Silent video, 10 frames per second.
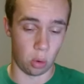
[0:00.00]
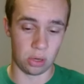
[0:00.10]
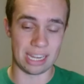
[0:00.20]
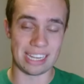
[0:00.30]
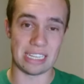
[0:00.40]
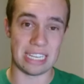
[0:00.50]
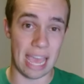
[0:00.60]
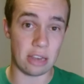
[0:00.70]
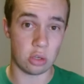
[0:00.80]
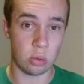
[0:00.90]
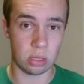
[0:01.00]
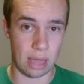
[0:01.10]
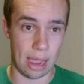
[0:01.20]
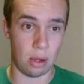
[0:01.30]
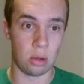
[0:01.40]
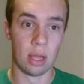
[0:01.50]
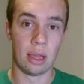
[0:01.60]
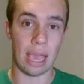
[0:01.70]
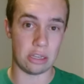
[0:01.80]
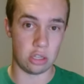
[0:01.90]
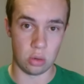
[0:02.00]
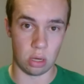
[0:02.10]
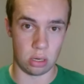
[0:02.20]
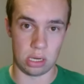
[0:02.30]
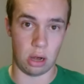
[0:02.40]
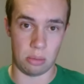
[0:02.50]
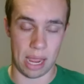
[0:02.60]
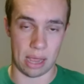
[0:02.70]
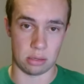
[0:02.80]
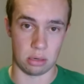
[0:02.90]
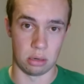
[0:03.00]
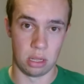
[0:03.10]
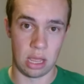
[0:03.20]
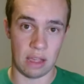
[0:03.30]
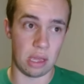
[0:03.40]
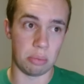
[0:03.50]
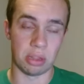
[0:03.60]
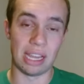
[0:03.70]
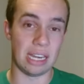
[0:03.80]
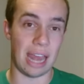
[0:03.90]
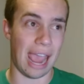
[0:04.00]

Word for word: Oregon is yet to allow a 200 yard passer. Have they played